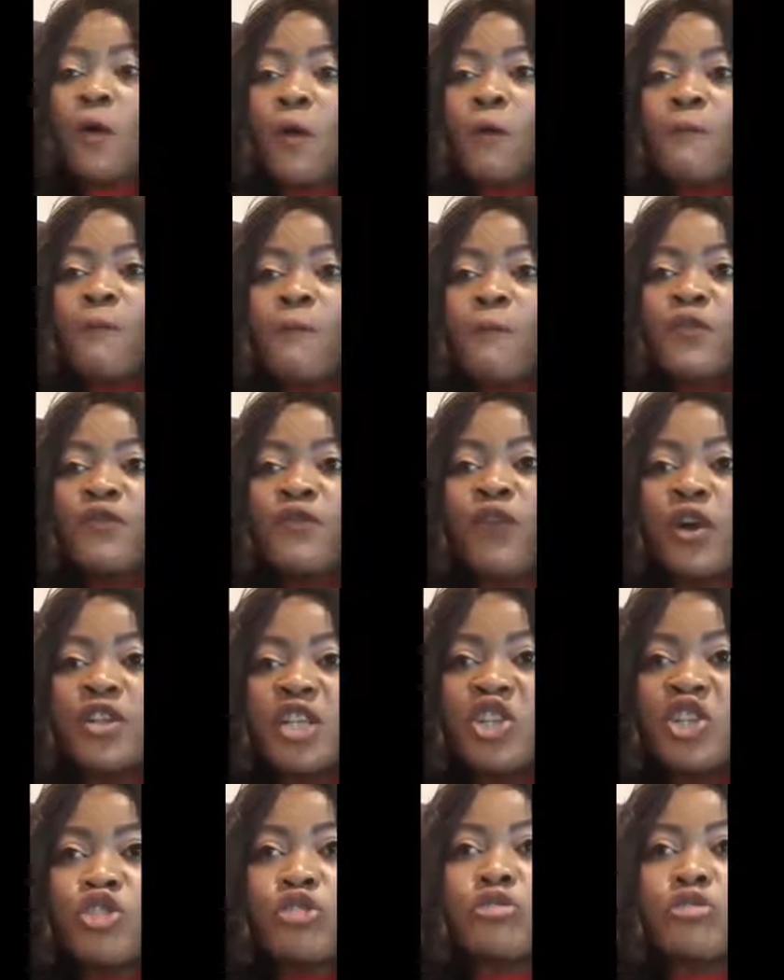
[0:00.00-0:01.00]
for these
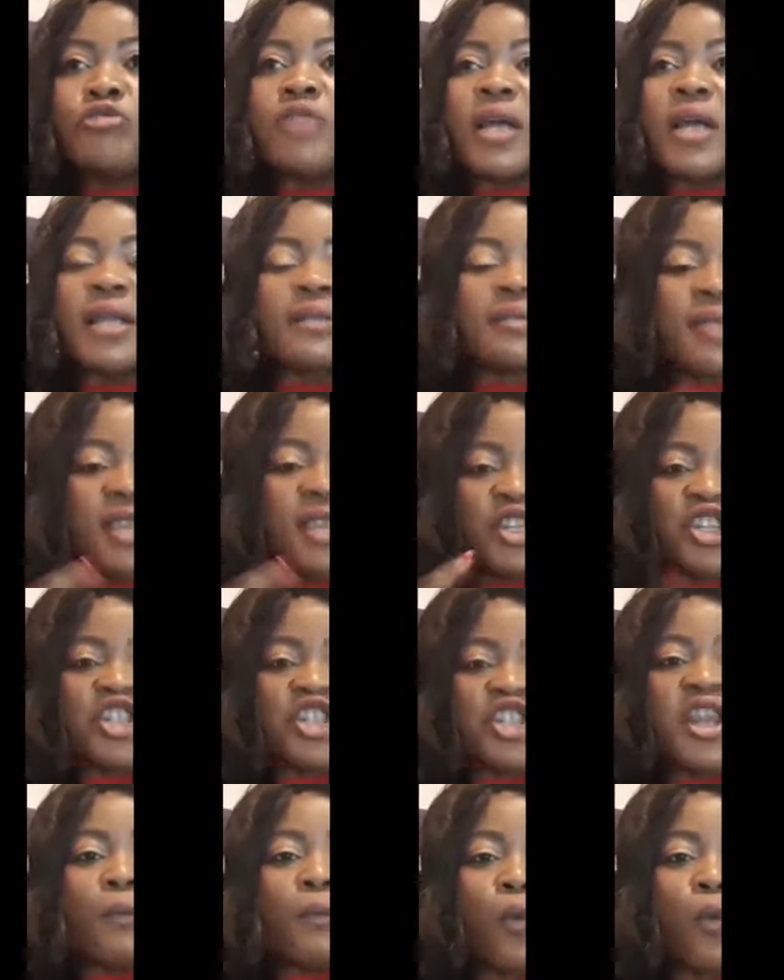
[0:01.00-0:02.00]
children, teach them
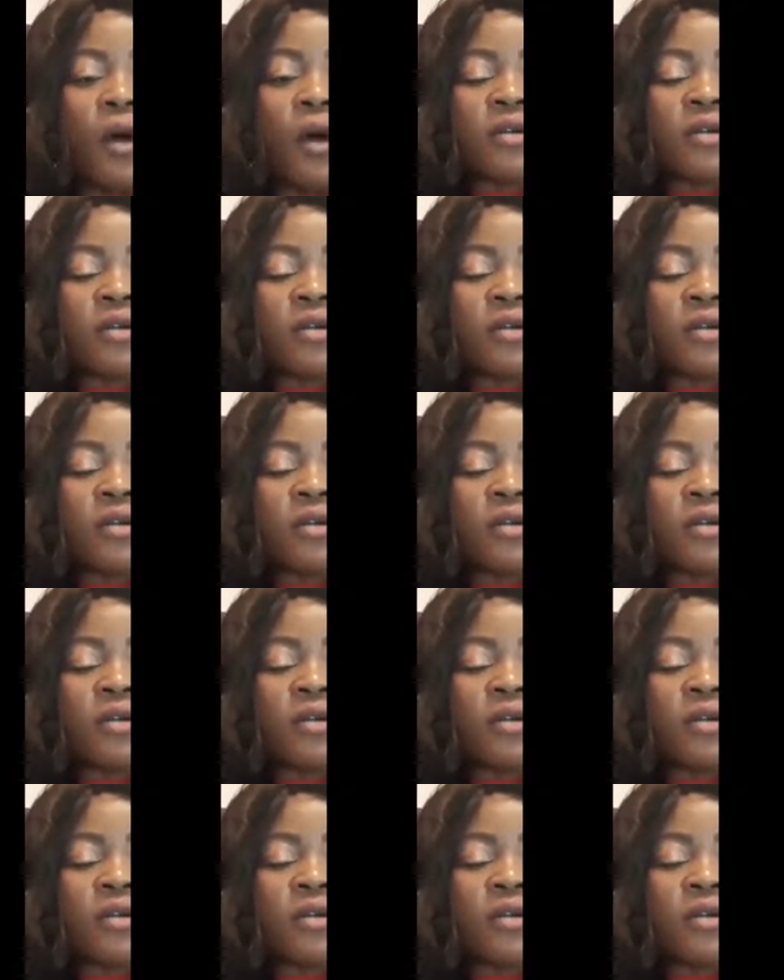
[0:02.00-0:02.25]
what